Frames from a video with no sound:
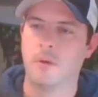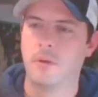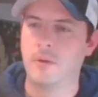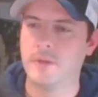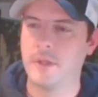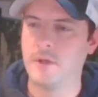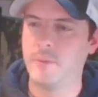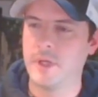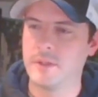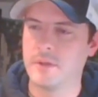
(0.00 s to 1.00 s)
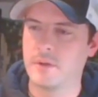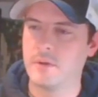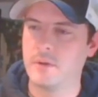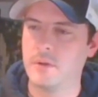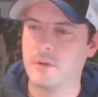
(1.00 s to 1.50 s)
You said your banks are
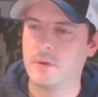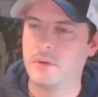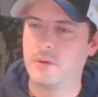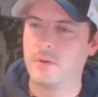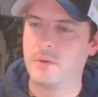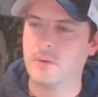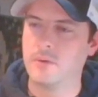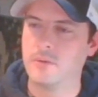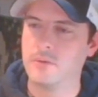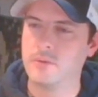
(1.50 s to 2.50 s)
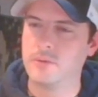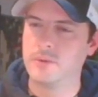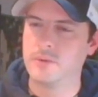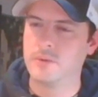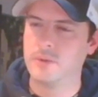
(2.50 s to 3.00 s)
closed.
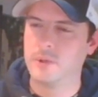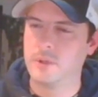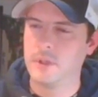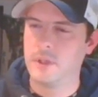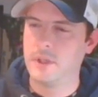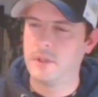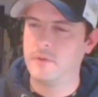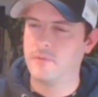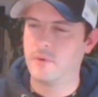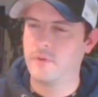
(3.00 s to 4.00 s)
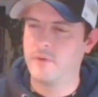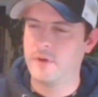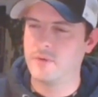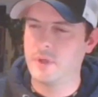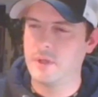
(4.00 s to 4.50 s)

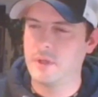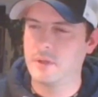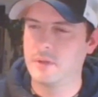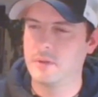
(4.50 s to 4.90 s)
1845 trade dollar.